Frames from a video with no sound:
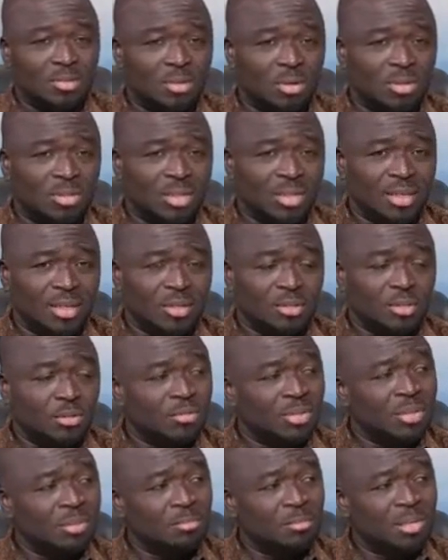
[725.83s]
not a case
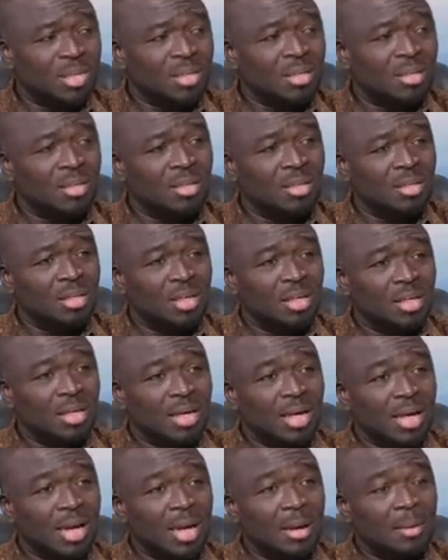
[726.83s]
of him being
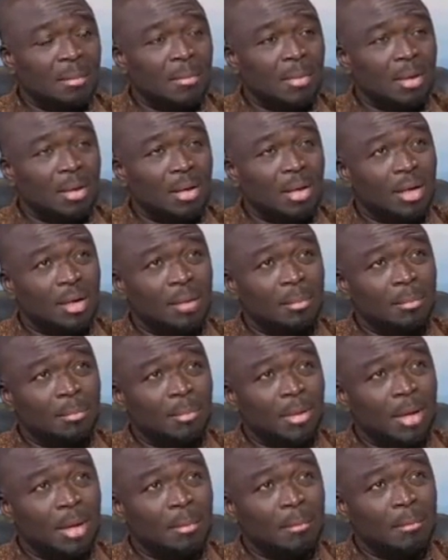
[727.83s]

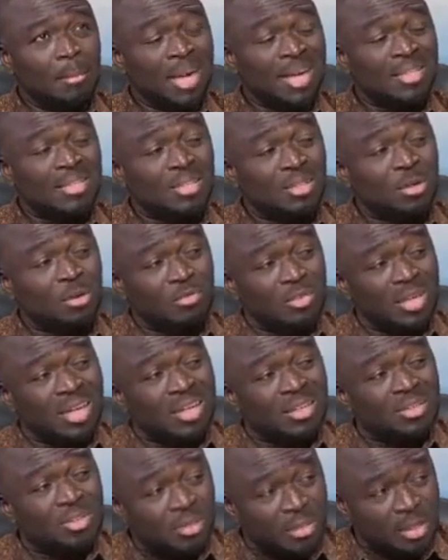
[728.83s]
a person of
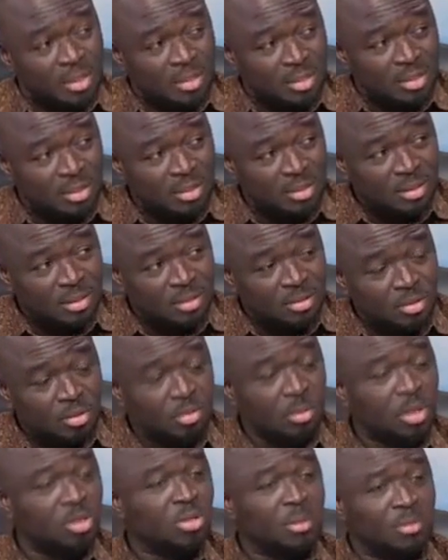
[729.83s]
interest.
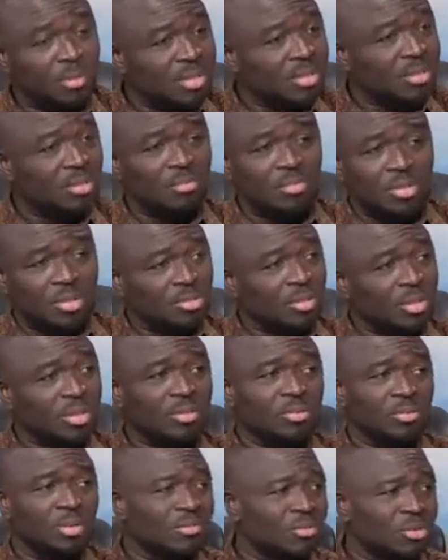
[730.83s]
When you're a person of
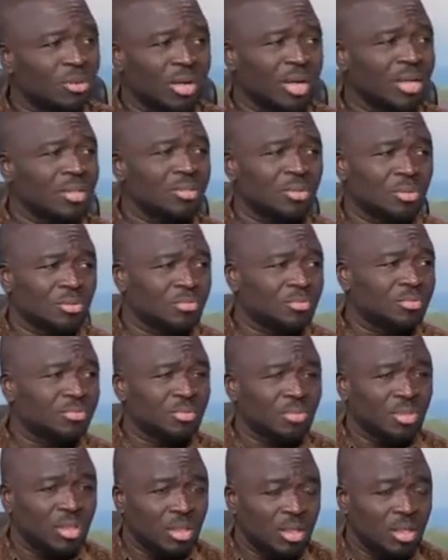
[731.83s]
interest, you have all kinds of
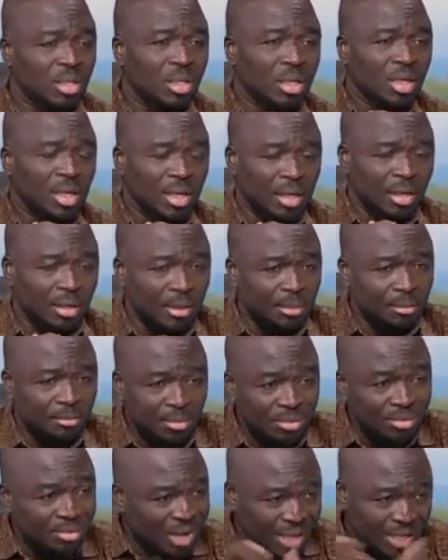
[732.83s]

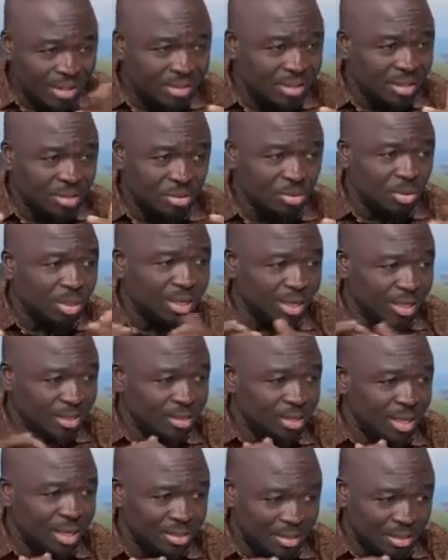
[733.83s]
rights that you can
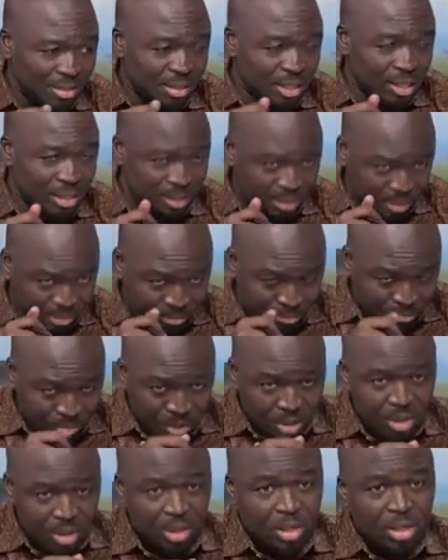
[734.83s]
exercise.
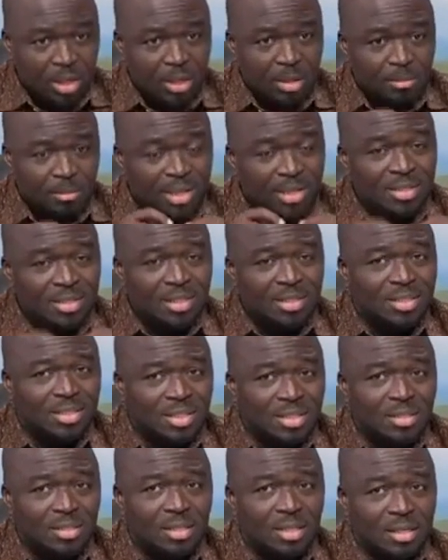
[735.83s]
But it says in
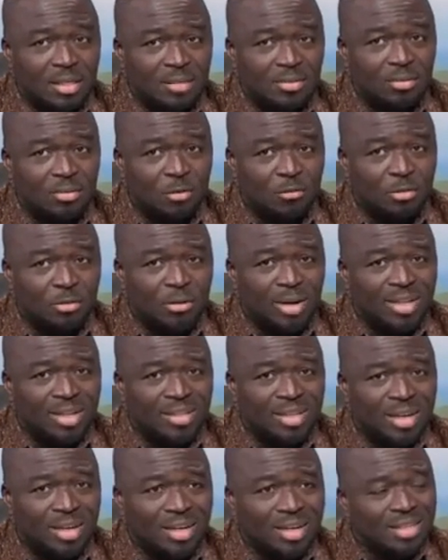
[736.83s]
this case,
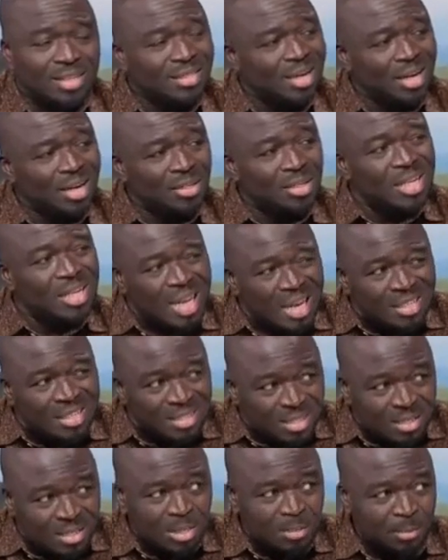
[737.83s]
Ofori-Atta is actually a
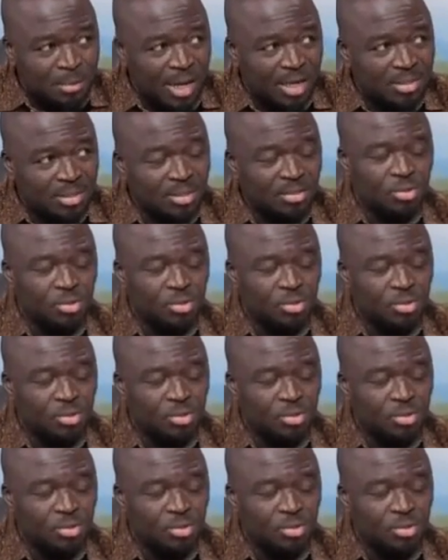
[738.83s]
suspect.